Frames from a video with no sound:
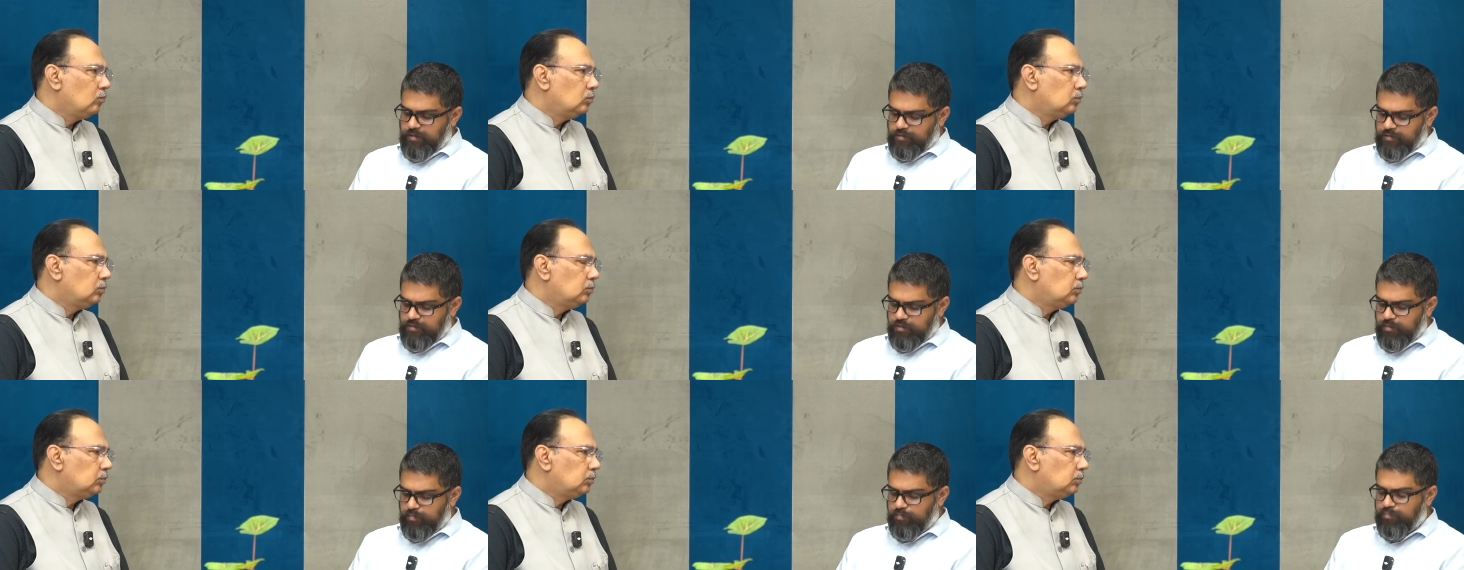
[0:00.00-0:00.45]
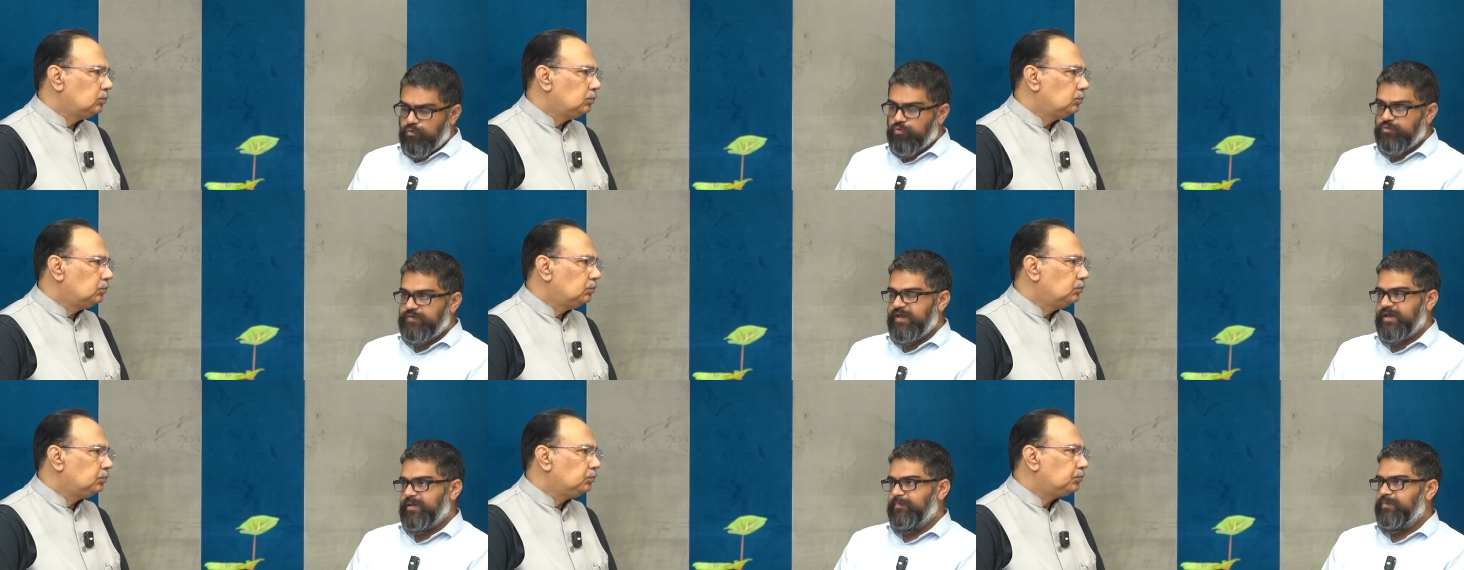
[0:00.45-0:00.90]
Speaker 1: So
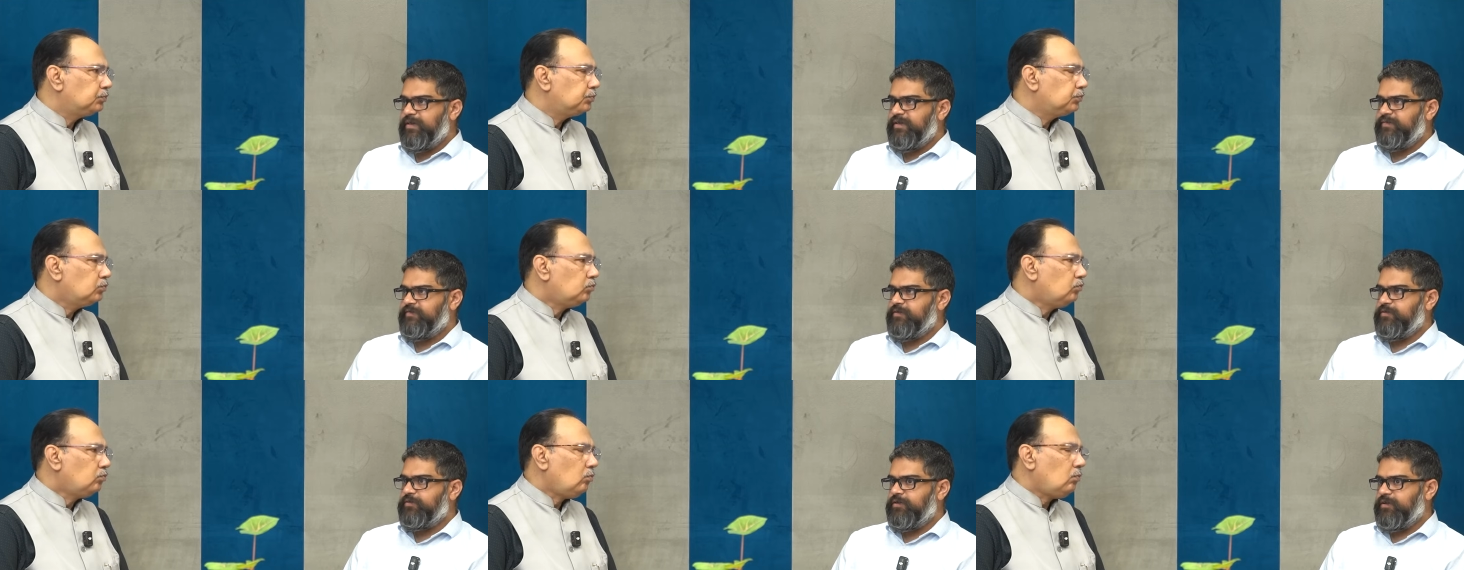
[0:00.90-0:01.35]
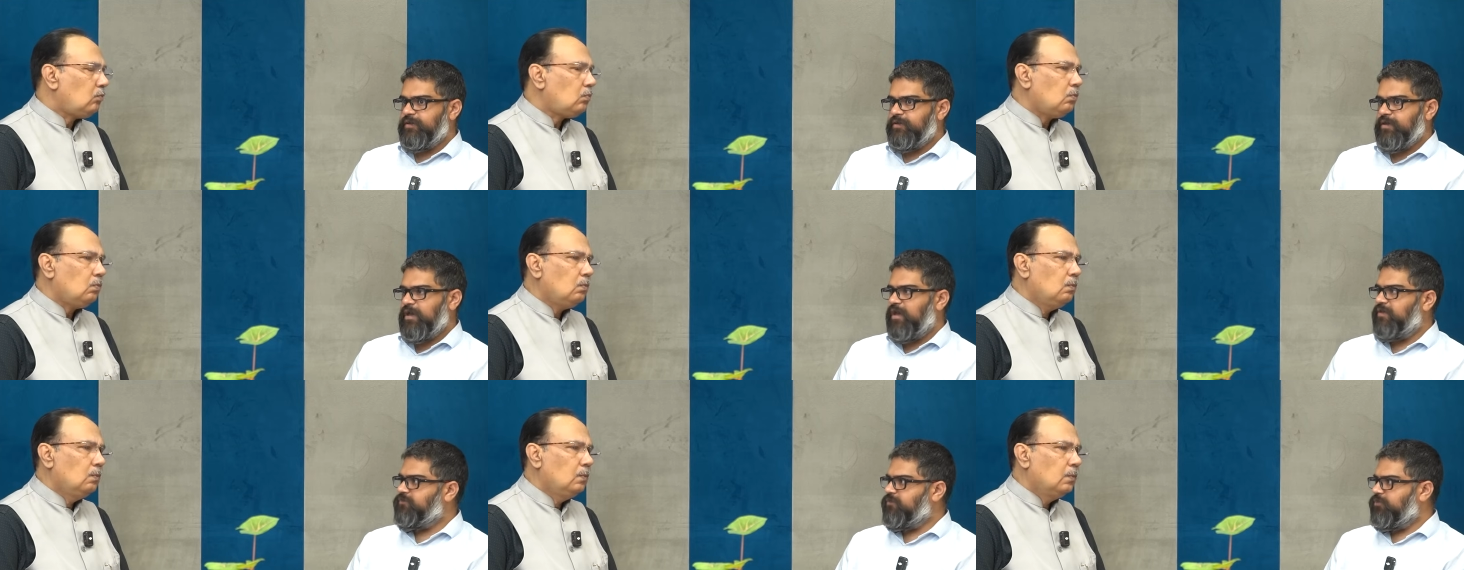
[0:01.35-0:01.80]
project-based
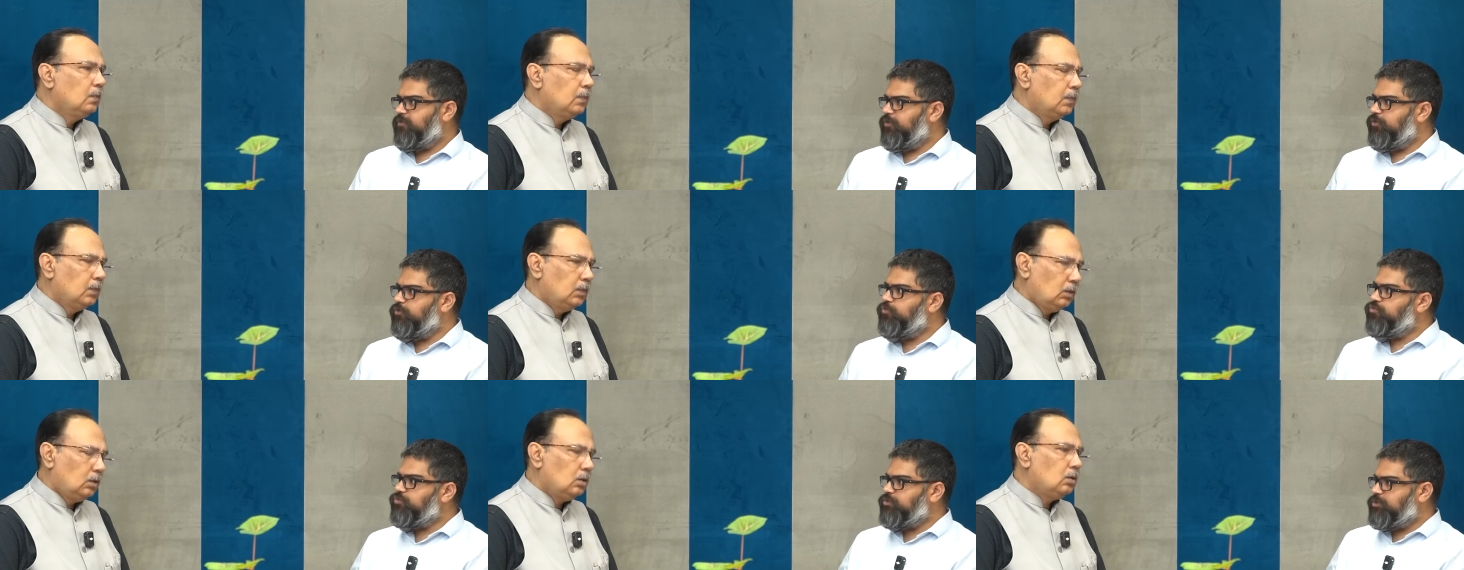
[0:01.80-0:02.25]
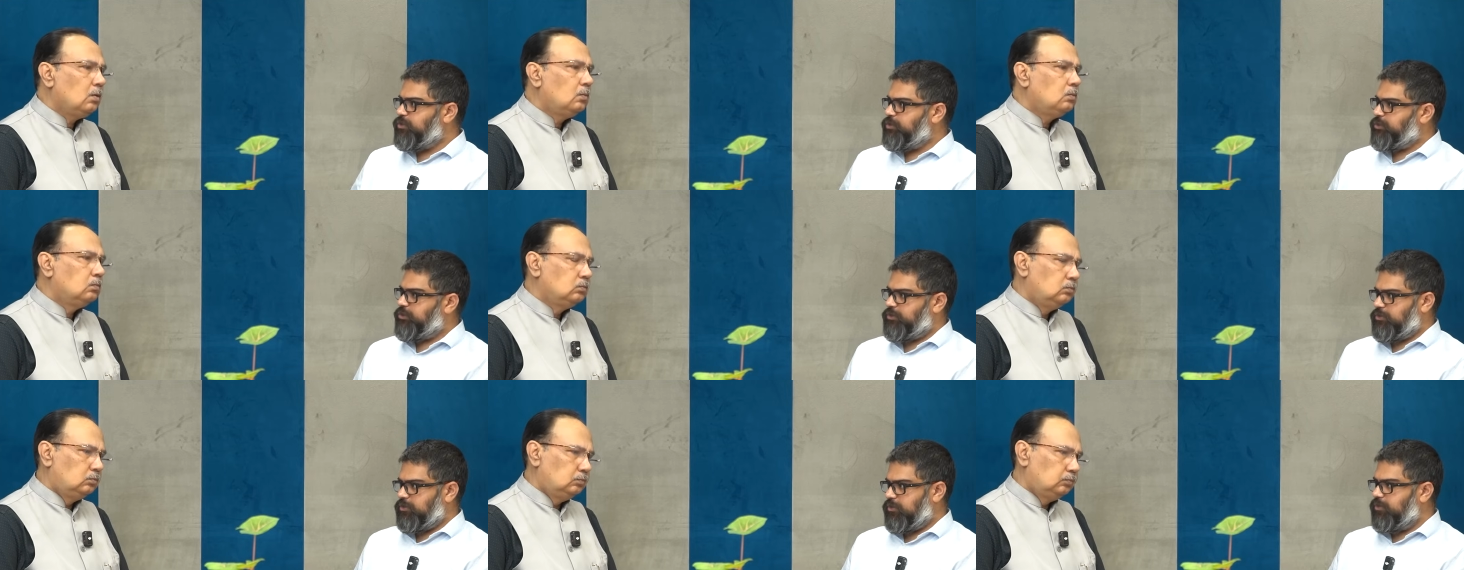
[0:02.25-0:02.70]
learning has a
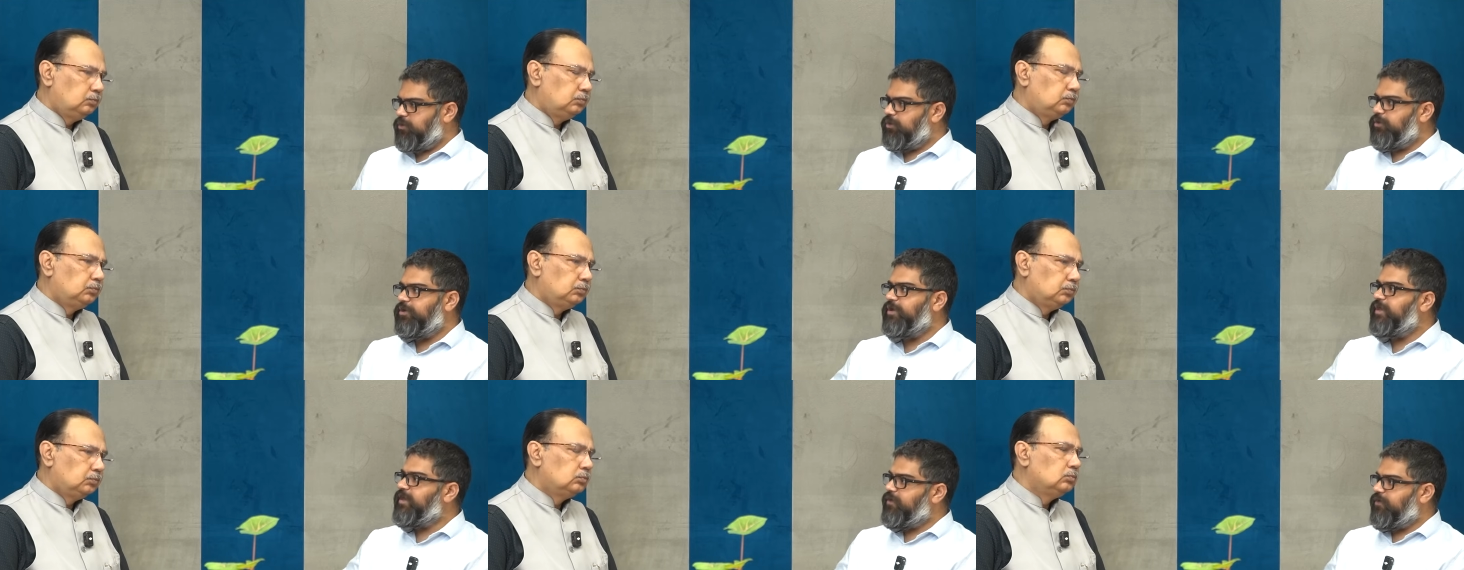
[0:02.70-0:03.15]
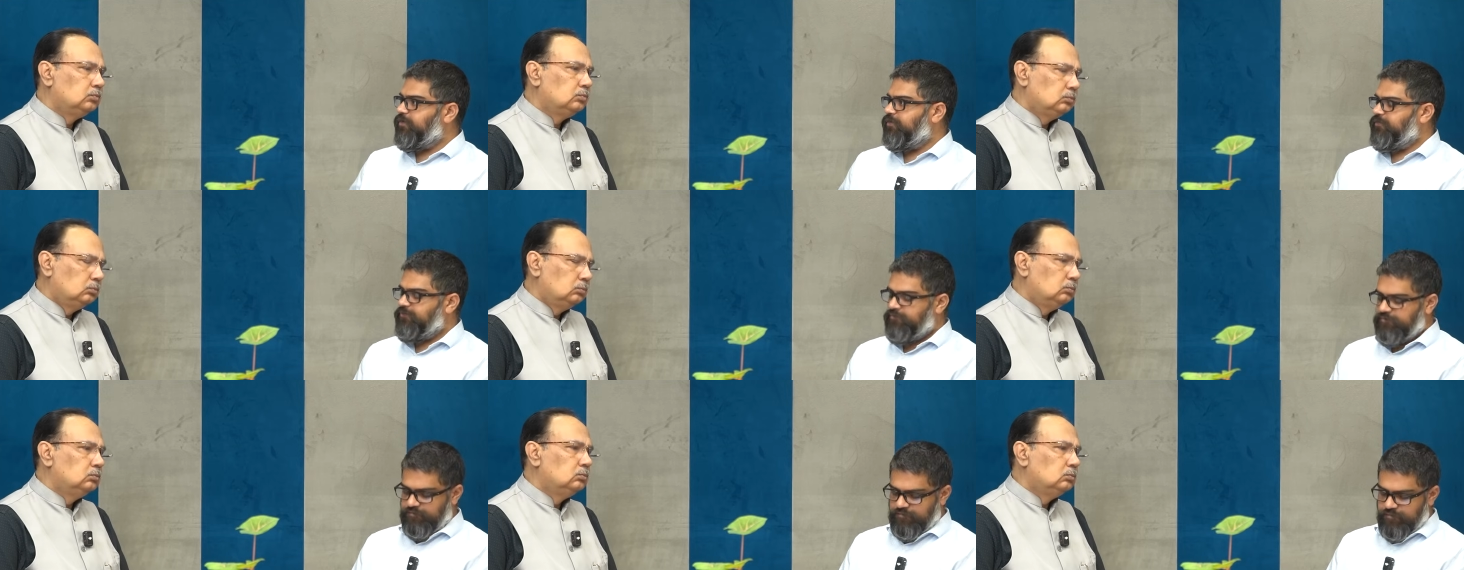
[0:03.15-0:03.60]
huge learning
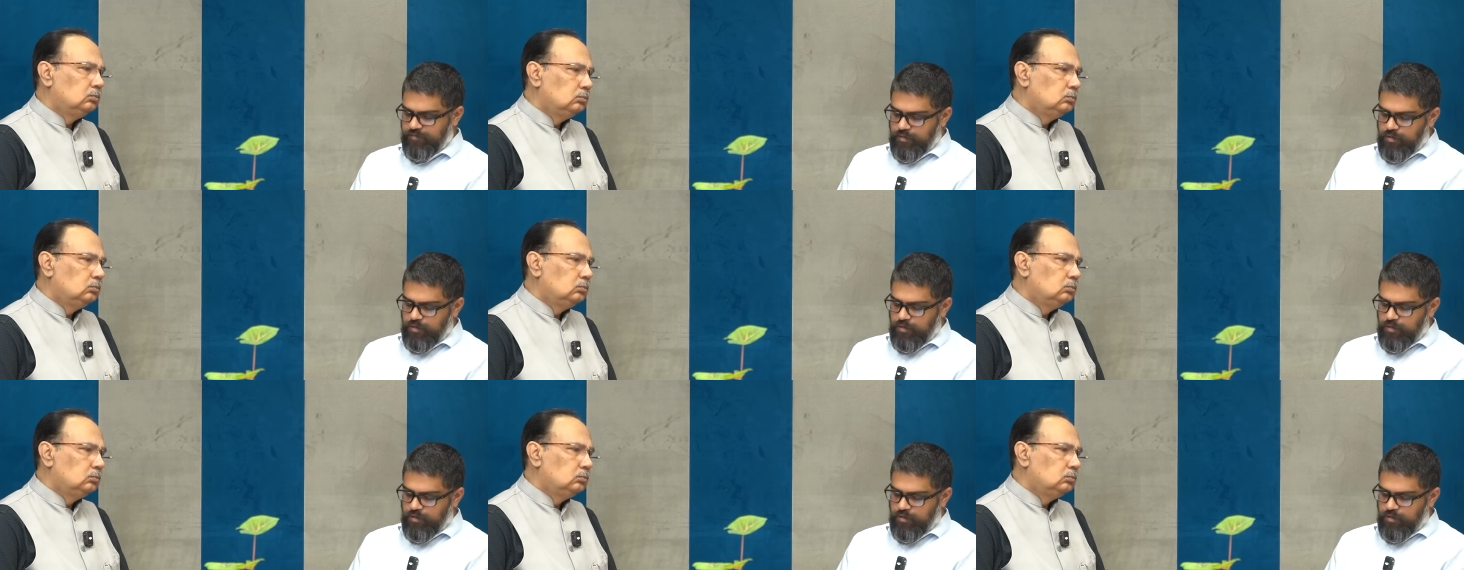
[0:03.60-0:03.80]
curve.